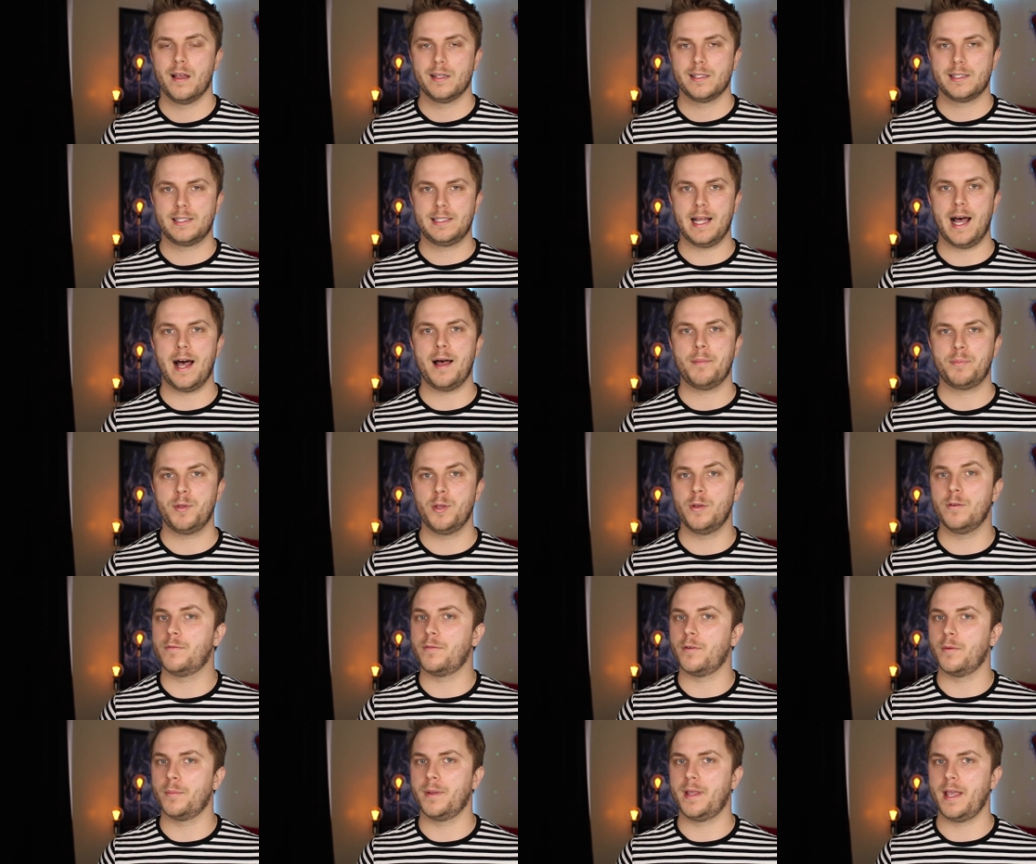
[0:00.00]
stop you
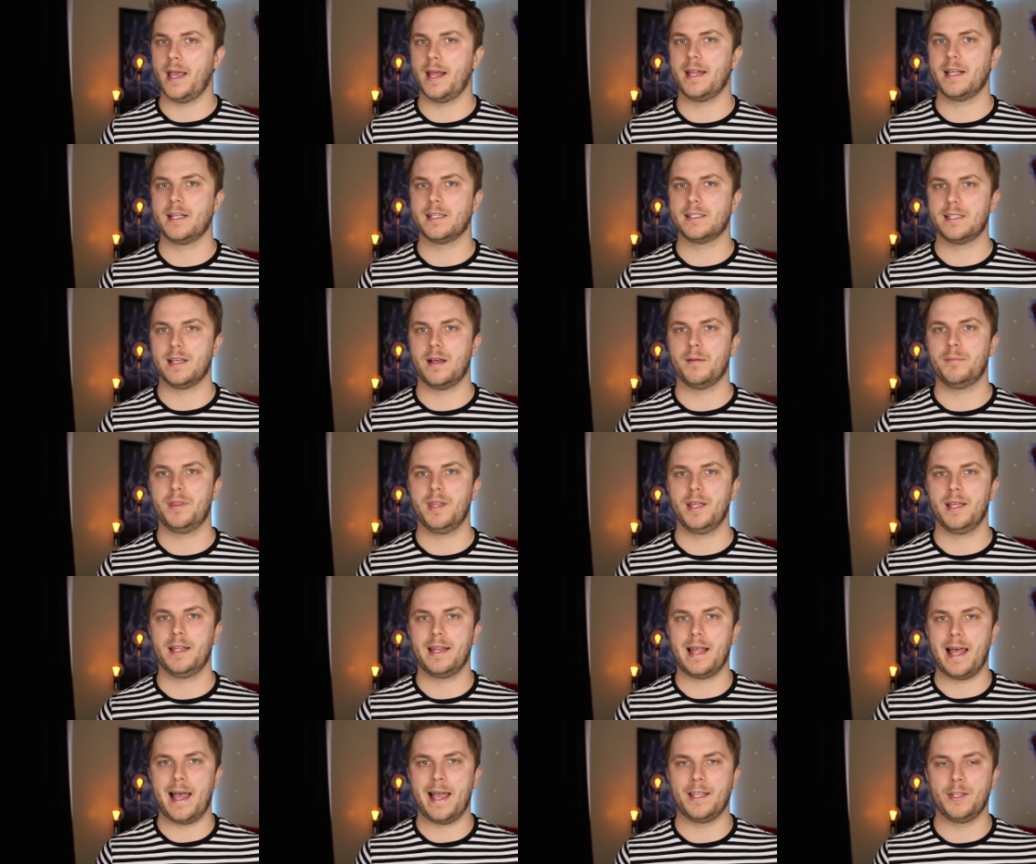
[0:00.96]
from getting
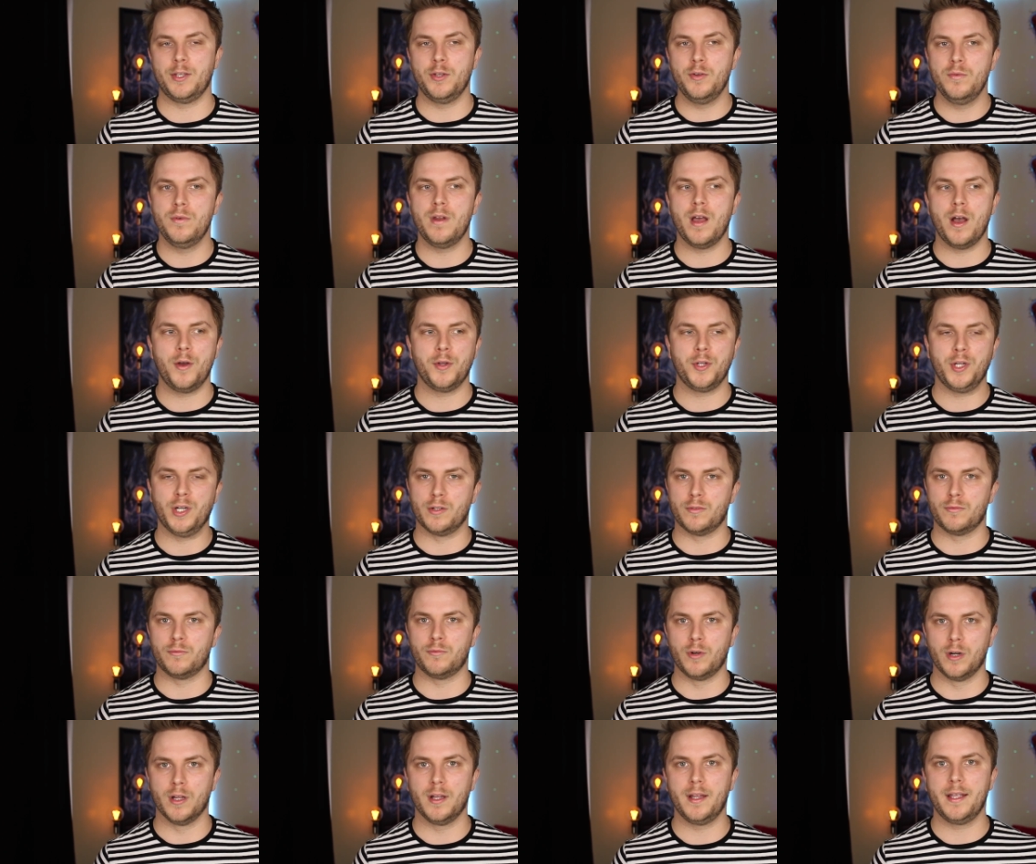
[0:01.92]
something that you know you're
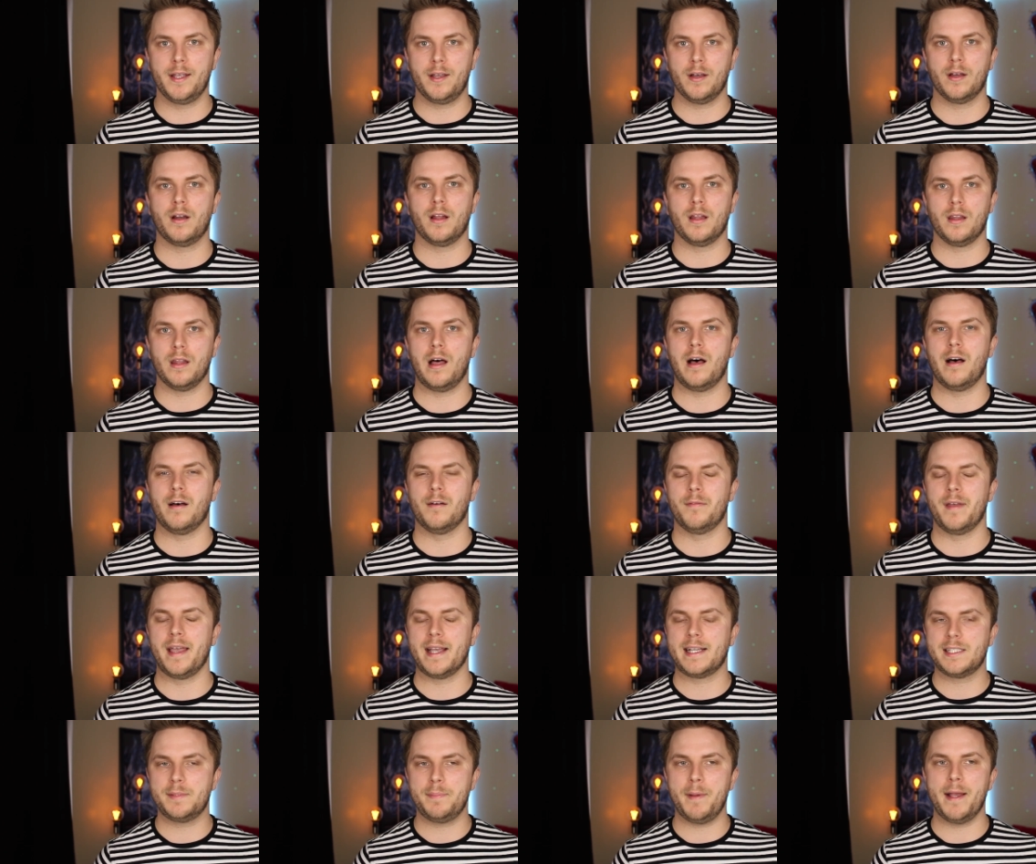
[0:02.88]
really gonna love,
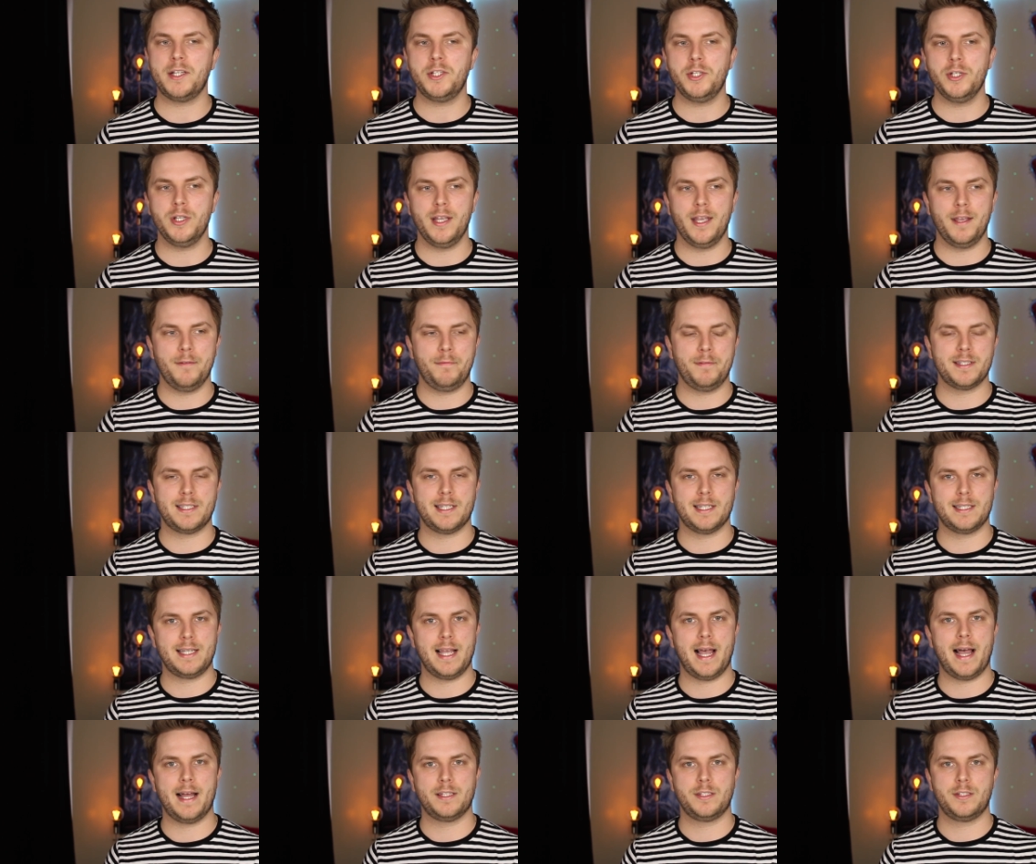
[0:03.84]
especially if it's a
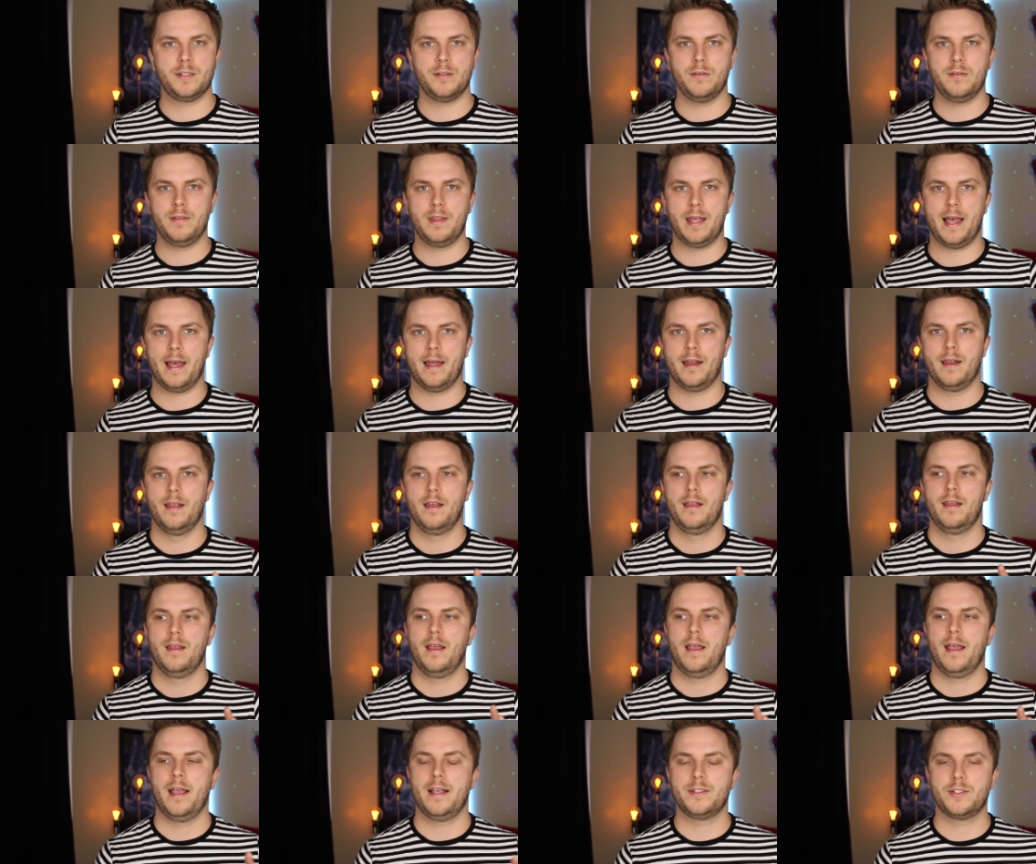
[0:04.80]
tattoo that
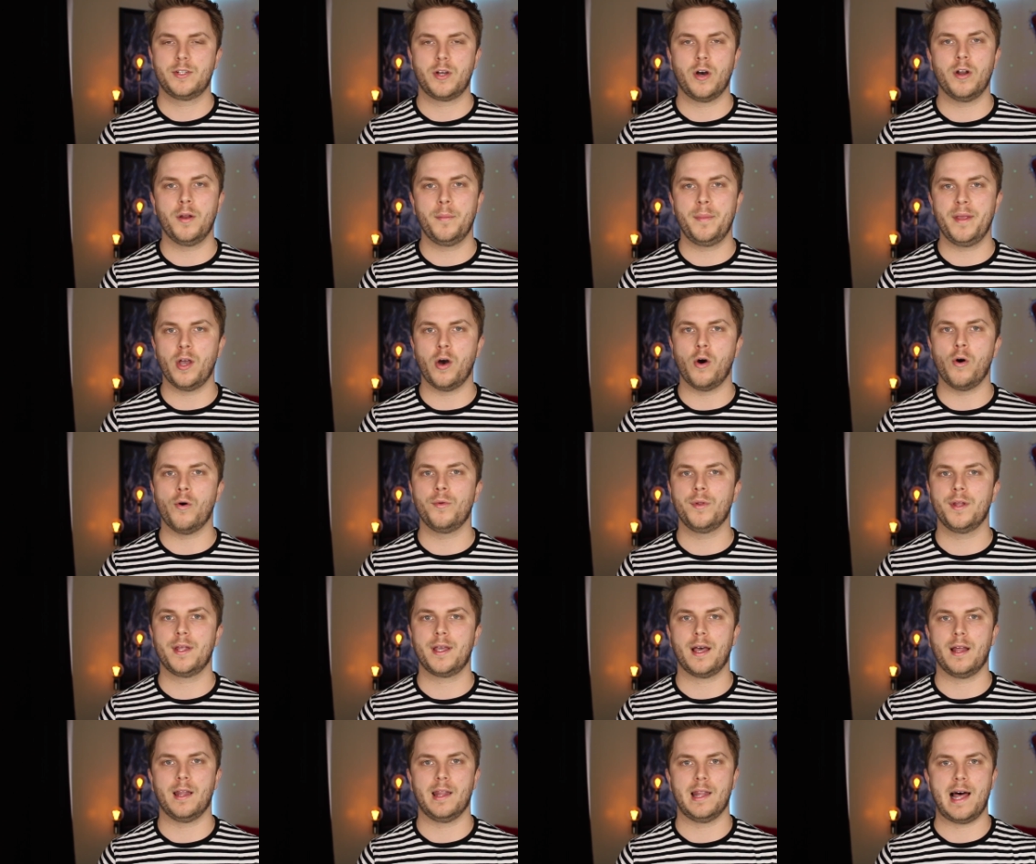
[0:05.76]
is gonna be
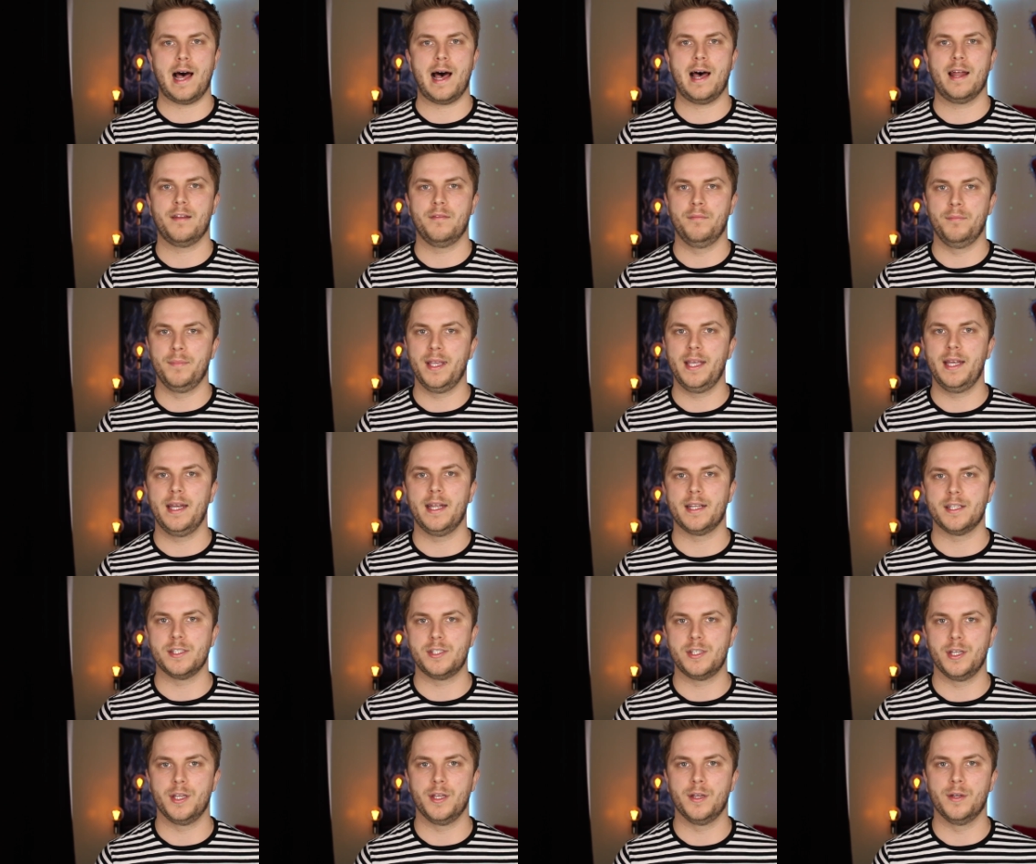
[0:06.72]
holding a lot of
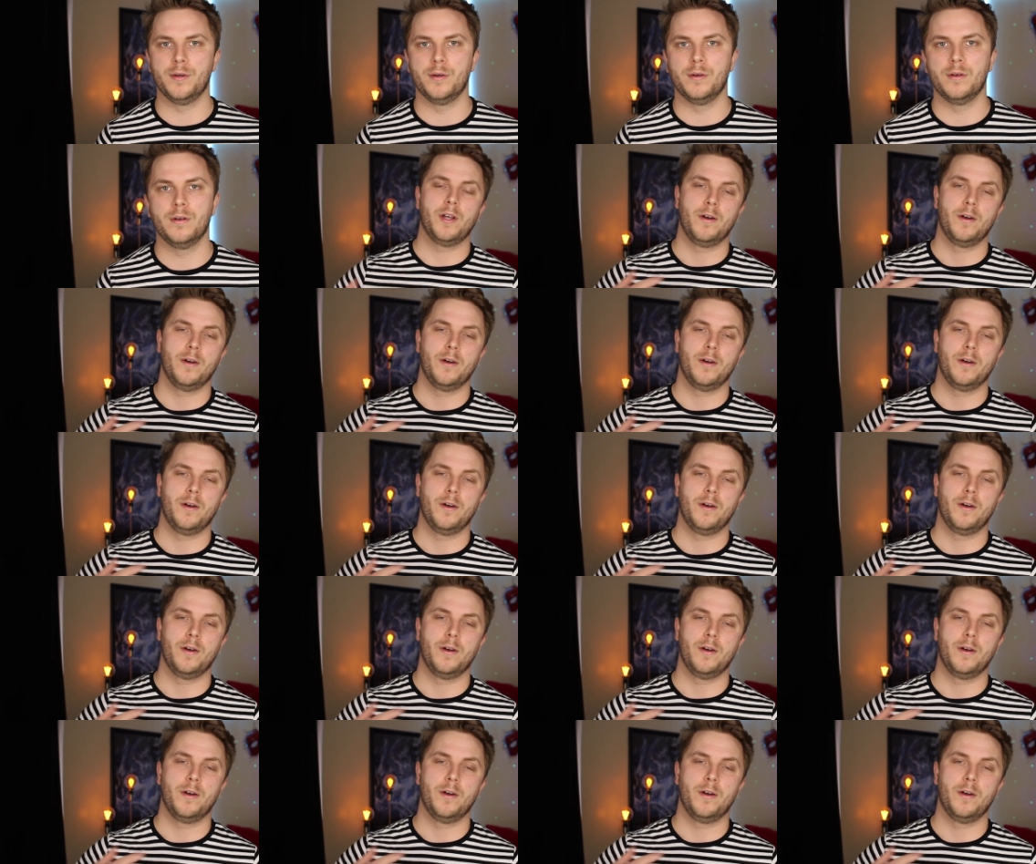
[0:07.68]
meaning to you.